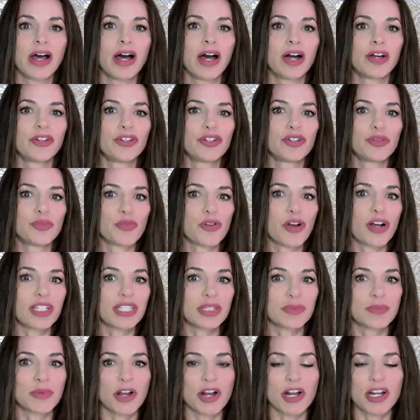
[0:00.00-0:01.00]
a new
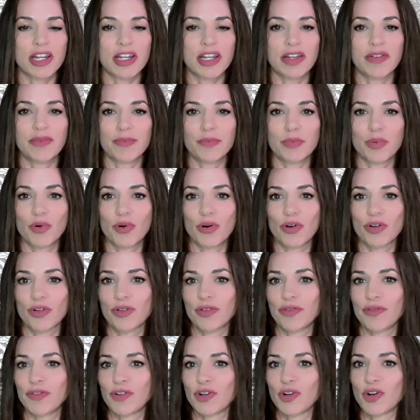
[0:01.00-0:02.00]
prosperity
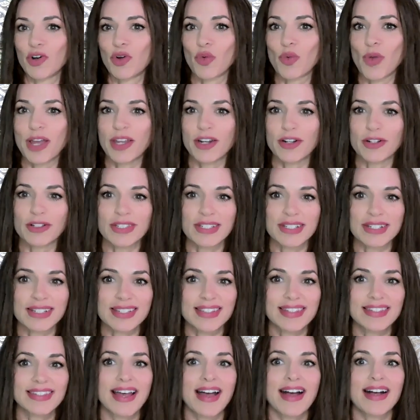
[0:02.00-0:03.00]
portal for greater
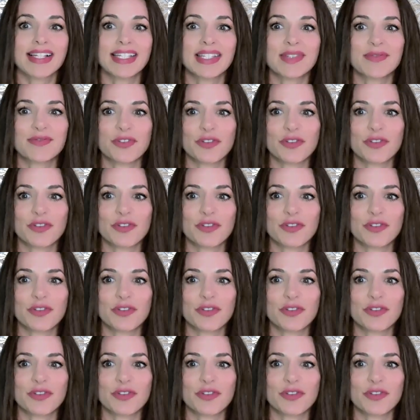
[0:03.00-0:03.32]
success,